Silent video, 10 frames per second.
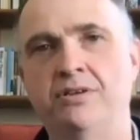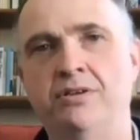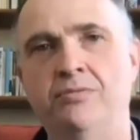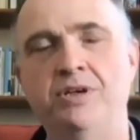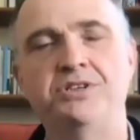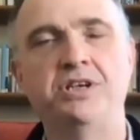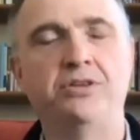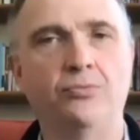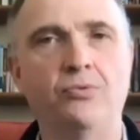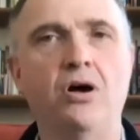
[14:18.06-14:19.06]
we see that
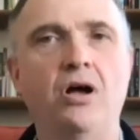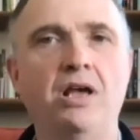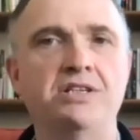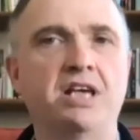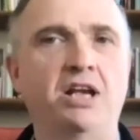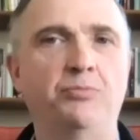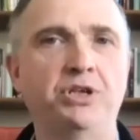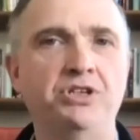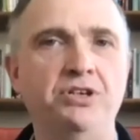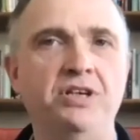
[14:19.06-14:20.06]
wise and
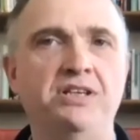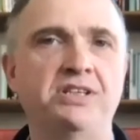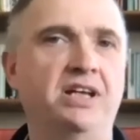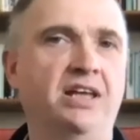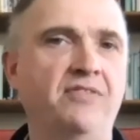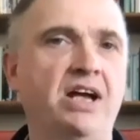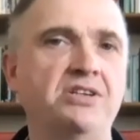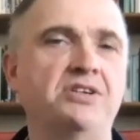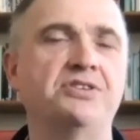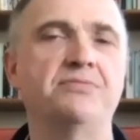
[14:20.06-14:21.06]
opportunistic
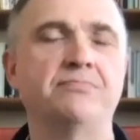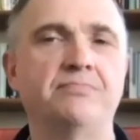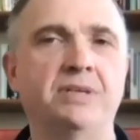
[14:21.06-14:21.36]
evangelism